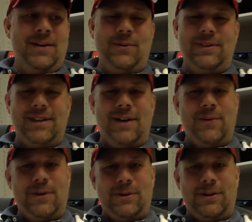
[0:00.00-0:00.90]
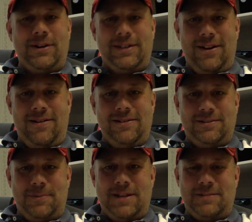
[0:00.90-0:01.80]
We thought we were on
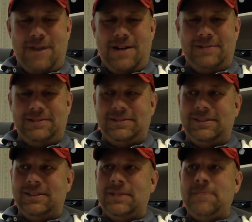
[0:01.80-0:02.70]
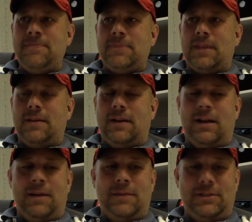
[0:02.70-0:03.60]
Space Mountain.
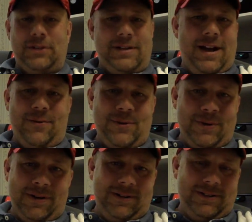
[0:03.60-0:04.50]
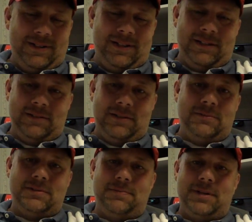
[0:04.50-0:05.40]
It turned out we weren't, and it
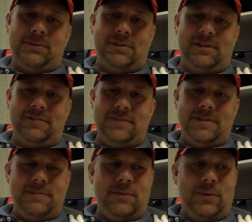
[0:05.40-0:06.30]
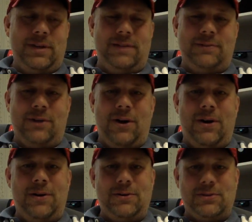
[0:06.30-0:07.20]
was a big relief, but we were
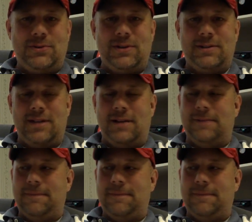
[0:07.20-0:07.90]
all stressed out.